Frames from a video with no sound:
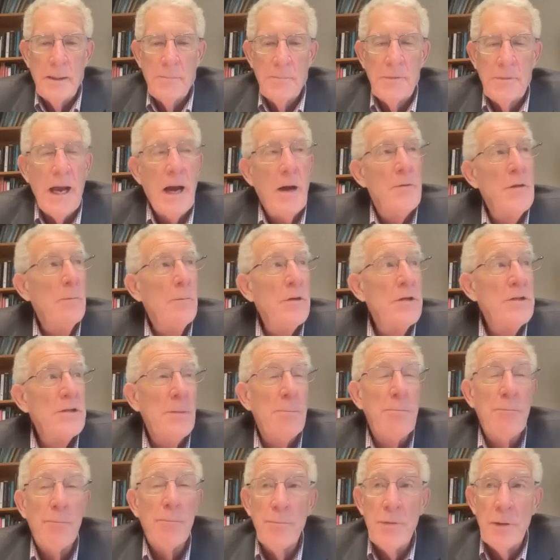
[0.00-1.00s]
Now there is
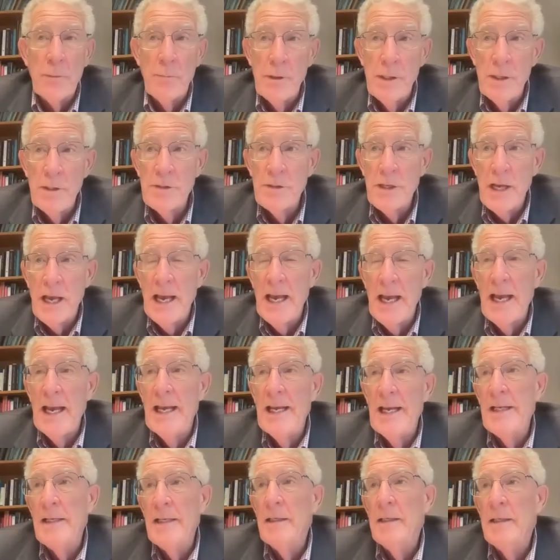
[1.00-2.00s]

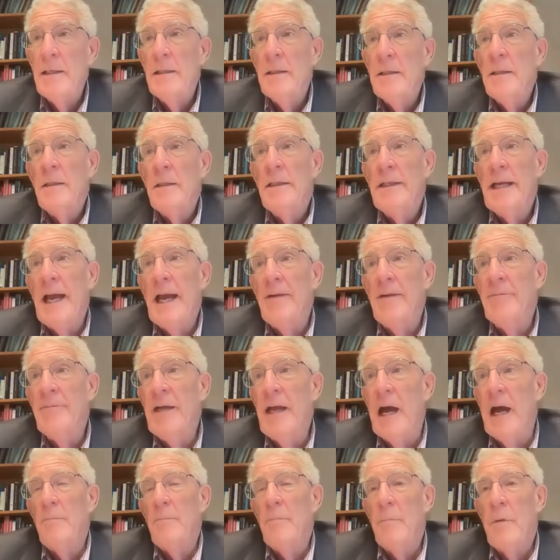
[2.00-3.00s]
a
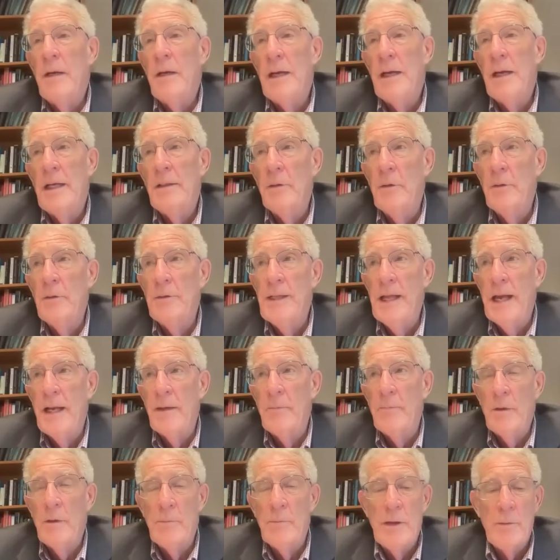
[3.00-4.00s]
caveat, and I learned that
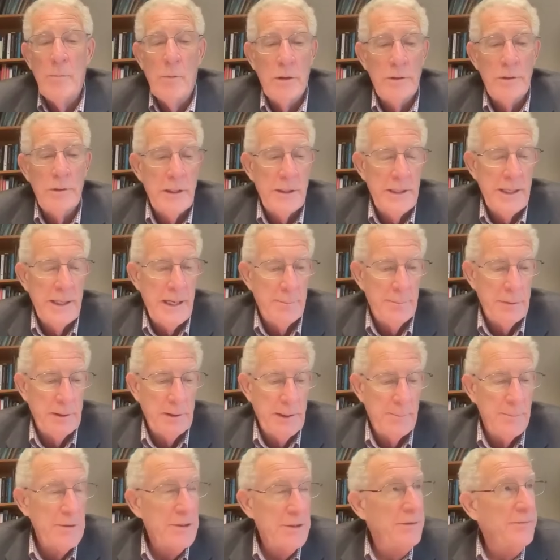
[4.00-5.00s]
when we worked in the
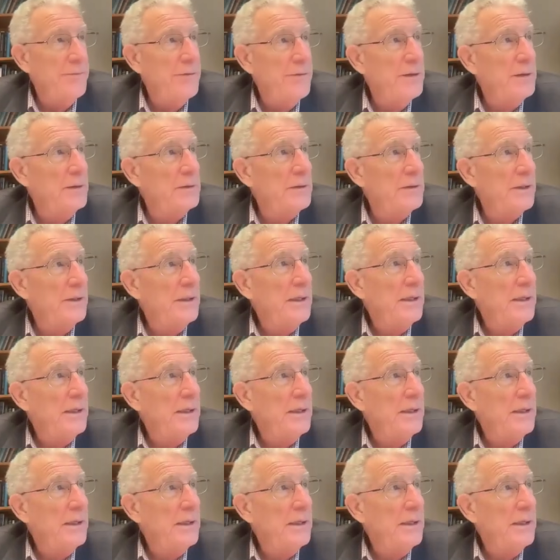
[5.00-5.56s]
epilepsy field.